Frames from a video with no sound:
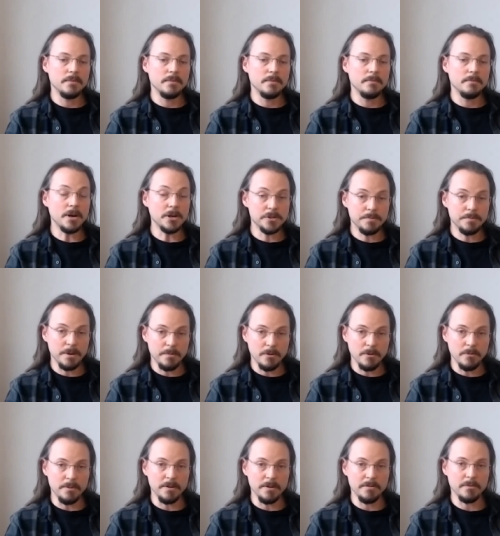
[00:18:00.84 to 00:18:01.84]
most people
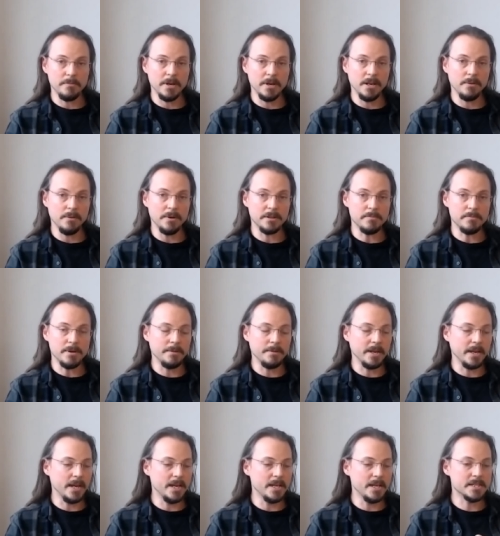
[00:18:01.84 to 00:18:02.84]
will be familiar with
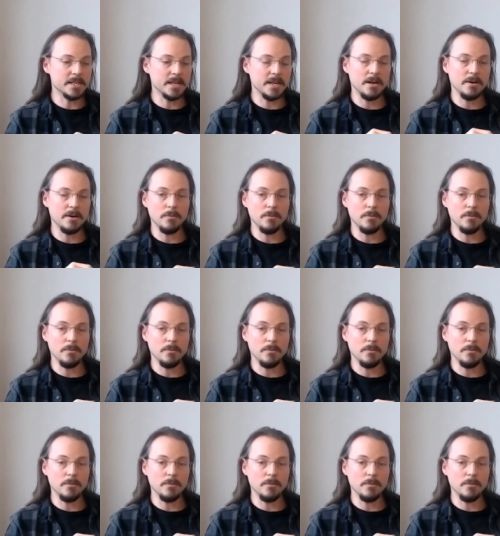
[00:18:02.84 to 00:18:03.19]
maybe is